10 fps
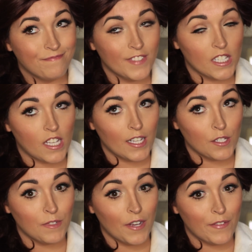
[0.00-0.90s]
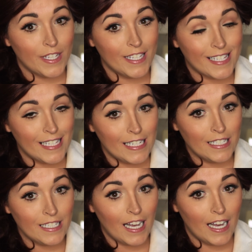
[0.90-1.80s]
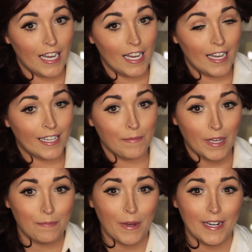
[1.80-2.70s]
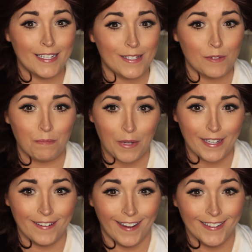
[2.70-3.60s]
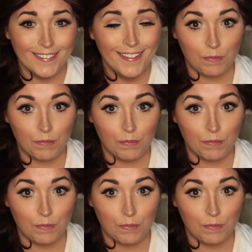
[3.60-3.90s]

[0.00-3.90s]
this costume definitely needs cleaned. I got makeup on it as I was putting it on.